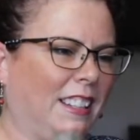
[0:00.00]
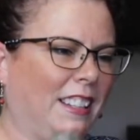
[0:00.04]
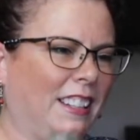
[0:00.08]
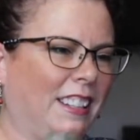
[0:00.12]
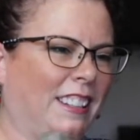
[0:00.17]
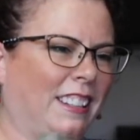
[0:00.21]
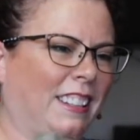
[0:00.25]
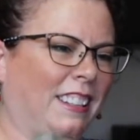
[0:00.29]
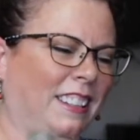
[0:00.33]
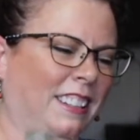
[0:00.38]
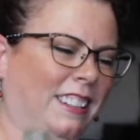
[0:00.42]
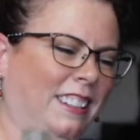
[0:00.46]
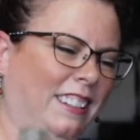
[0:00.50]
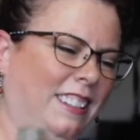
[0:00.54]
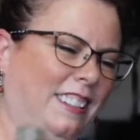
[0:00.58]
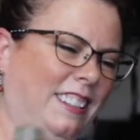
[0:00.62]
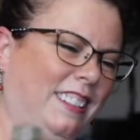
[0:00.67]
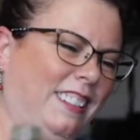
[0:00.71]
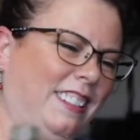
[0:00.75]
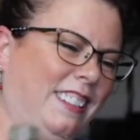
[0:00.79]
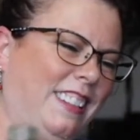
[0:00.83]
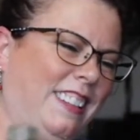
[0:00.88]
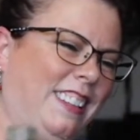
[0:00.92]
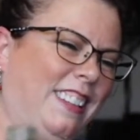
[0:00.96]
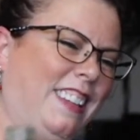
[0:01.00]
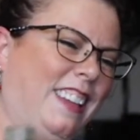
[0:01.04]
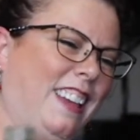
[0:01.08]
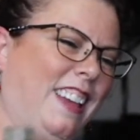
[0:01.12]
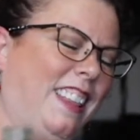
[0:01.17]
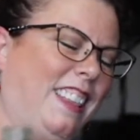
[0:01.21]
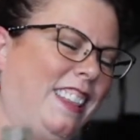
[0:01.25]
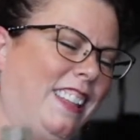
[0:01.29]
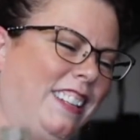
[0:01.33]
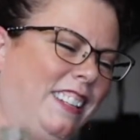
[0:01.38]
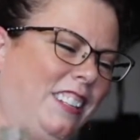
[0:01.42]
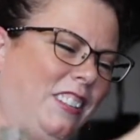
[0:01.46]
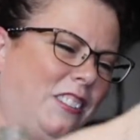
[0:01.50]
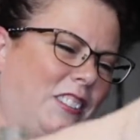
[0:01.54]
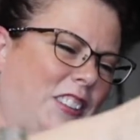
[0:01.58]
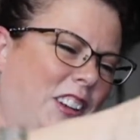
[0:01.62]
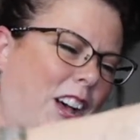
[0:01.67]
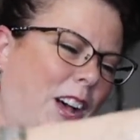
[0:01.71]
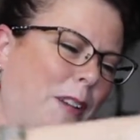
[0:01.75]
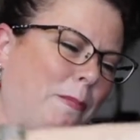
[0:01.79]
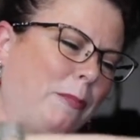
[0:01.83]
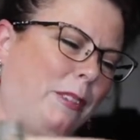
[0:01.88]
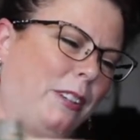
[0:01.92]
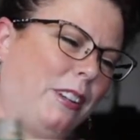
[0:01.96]
And then you
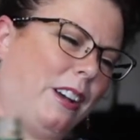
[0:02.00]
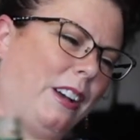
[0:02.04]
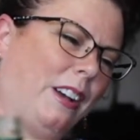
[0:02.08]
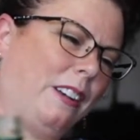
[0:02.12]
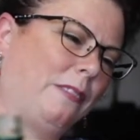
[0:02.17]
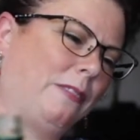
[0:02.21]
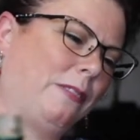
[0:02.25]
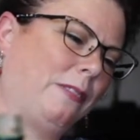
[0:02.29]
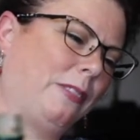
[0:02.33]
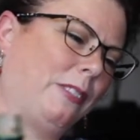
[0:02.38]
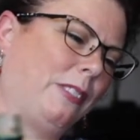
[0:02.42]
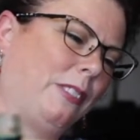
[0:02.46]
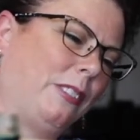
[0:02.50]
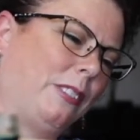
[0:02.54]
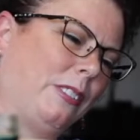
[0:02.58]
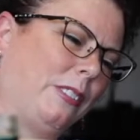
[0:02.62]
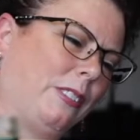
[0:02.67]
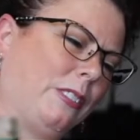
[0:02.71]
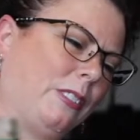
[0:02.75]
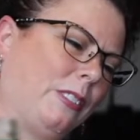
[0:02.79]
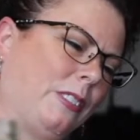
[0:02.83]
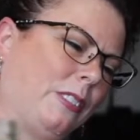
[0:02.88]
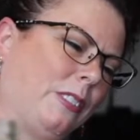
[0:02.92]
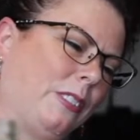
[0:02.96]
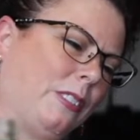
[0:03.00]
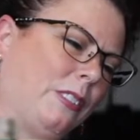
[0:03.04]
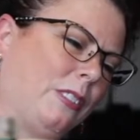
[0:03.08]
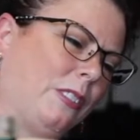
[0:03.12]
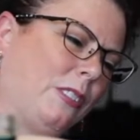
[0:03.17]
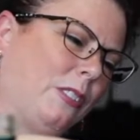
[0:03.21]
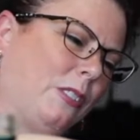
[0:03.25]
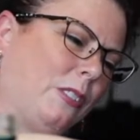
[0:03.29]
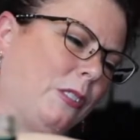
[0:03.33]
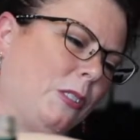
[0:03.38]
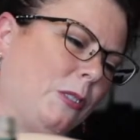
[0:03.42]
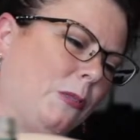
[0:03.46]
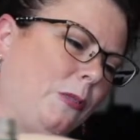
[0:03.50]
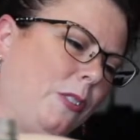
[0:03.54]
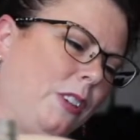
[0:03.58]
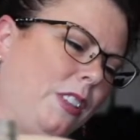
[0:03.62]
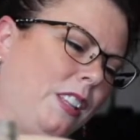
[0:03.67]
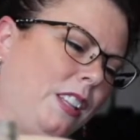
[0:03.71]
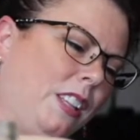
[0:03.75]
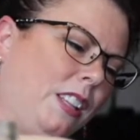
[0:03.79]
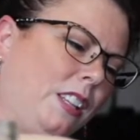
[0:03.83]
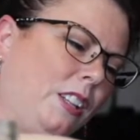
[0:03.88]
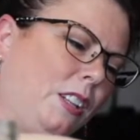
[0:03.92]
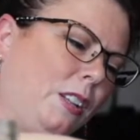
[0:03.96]
top it off
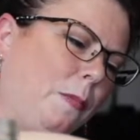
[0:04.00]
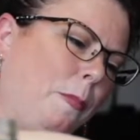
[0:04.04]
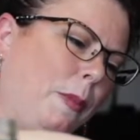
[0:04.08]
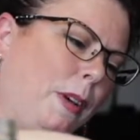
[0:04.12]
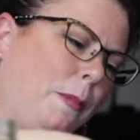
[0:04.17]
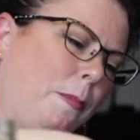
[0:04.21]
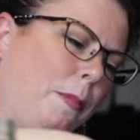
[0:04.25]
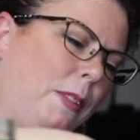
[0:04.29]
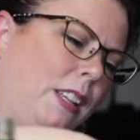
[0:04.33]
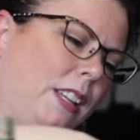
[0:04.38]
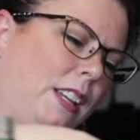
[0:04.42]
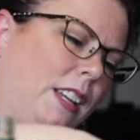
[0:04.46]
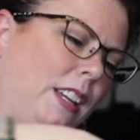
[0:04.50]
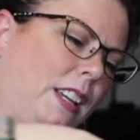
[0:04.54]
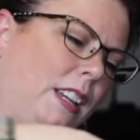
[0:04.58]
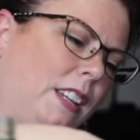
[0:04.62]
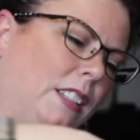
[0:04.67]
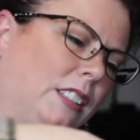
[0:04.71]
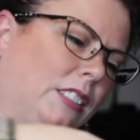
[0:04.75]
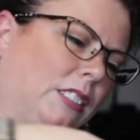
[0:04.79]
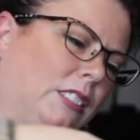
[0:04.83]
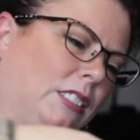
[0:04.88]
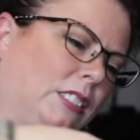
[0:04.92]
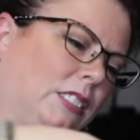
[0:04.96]
with a little bubbly.